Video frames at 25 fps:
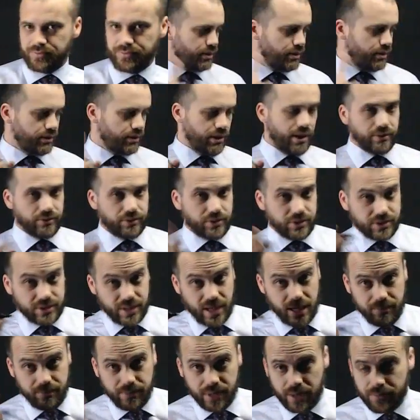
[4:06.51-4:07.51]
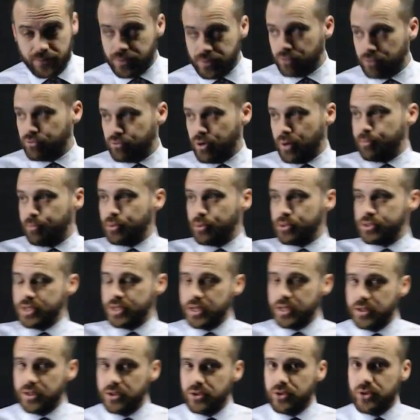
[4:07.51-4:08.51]
Now, the same number
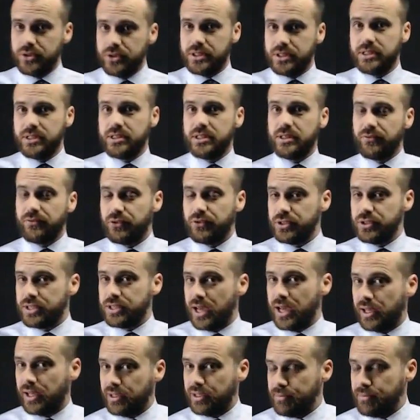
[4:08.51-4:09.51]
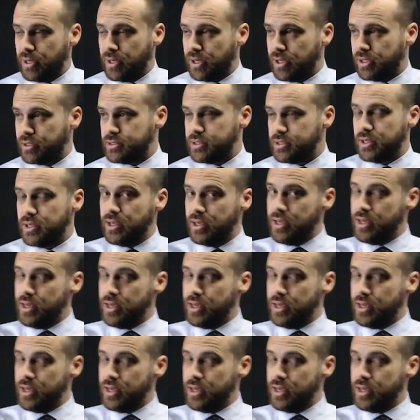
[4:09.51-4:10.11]
represented using different tally marks.